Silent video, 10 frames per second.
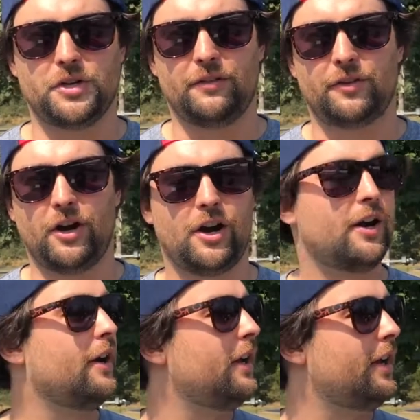drive
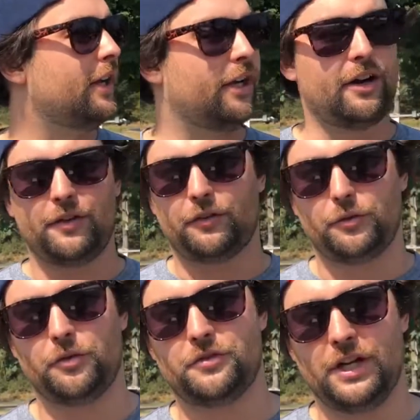car here at the
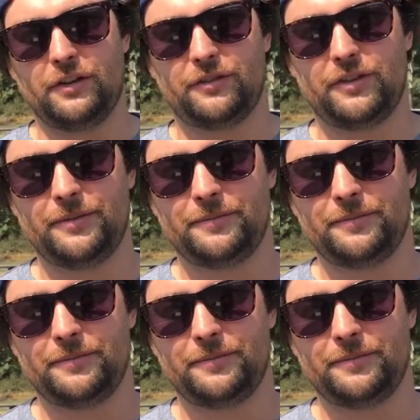School of Drift.